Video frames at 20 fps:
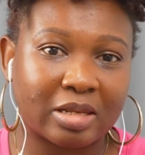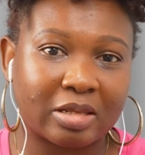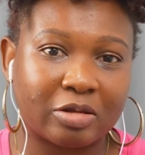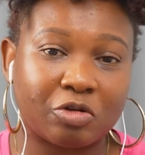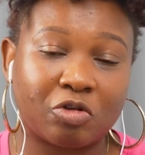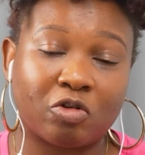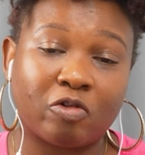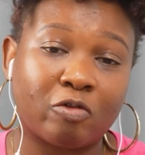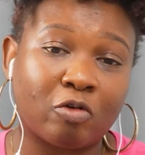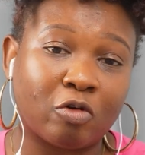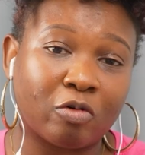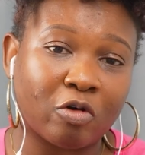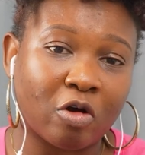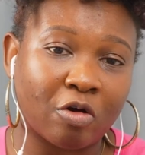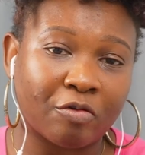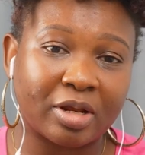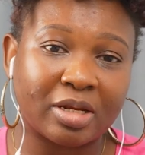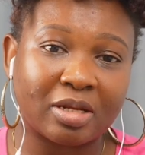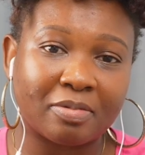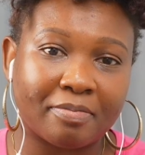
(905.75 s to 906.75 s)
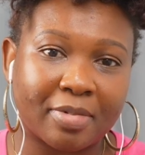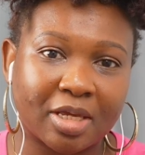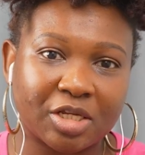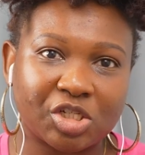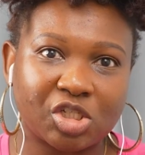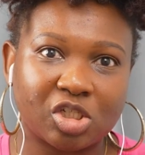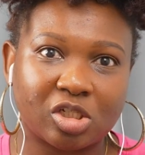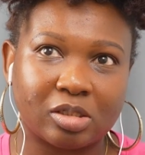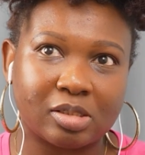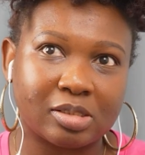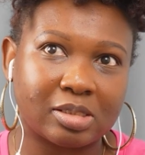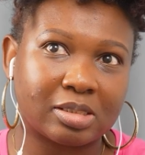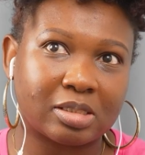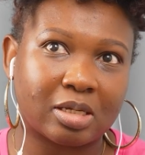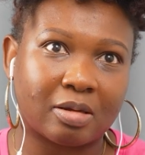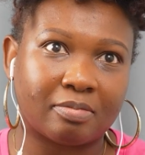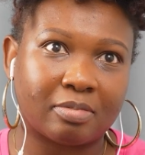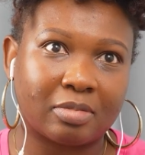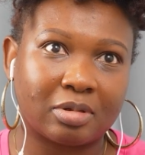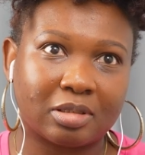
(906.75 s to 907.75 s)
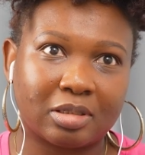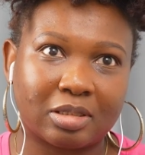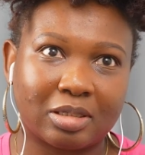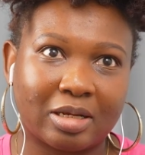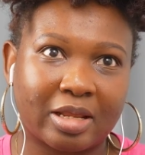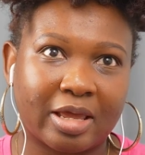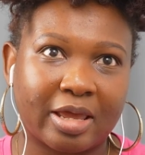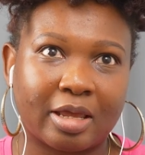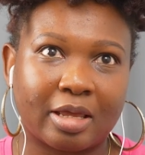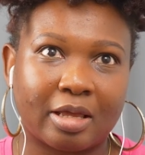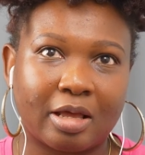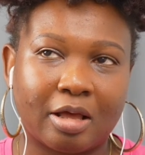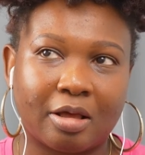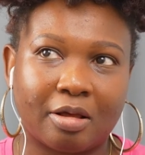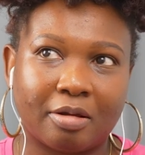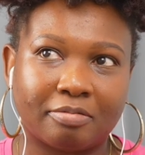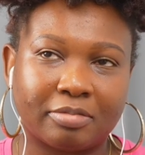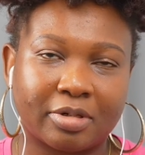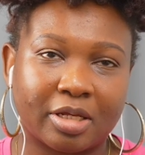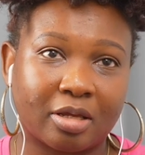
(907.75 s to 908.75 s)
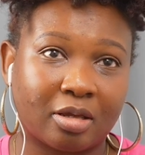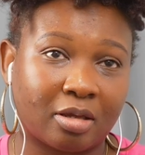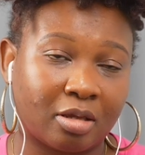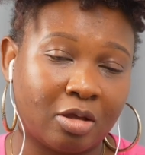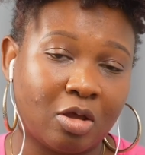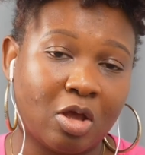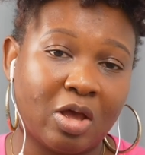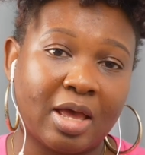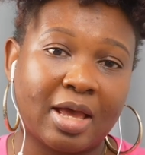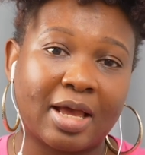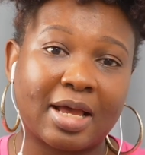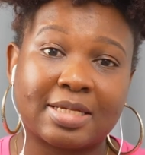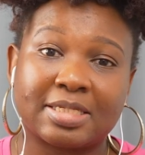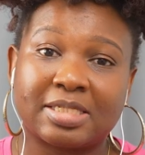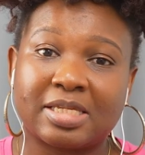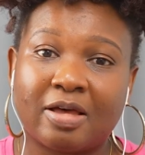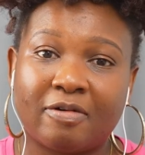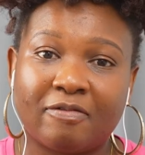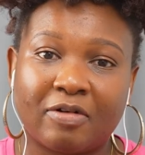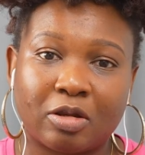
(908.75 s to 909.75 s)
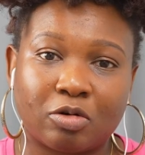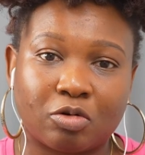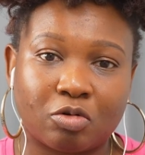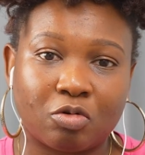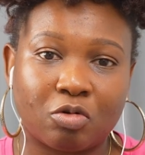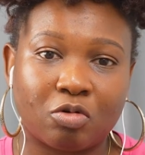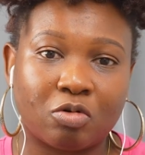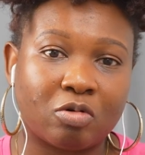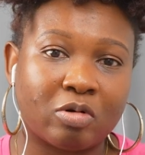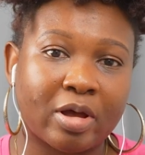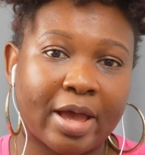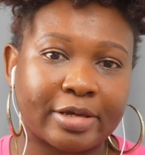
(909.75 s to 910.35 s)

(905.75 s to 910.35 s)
You already mentioned some, like the cassava dough.